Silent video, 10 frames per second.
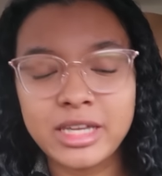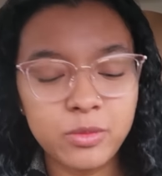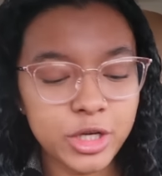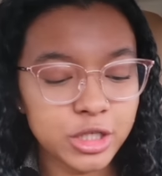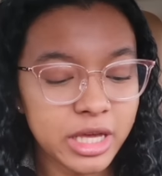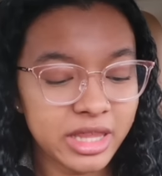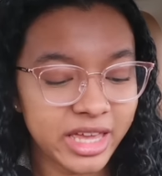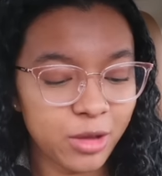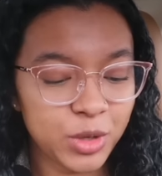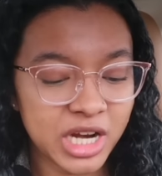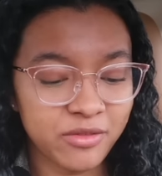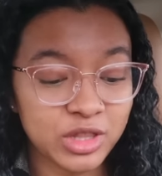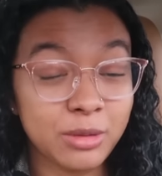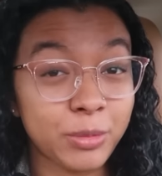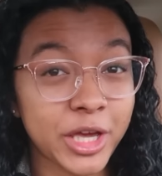sandwich and they gave me an
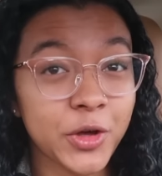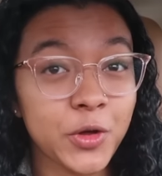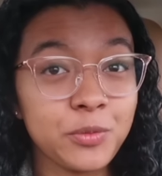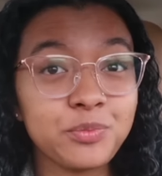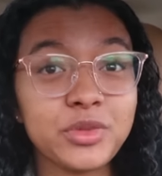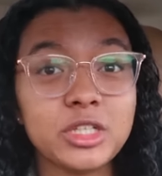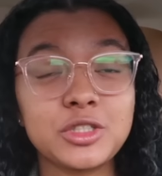everything bagel.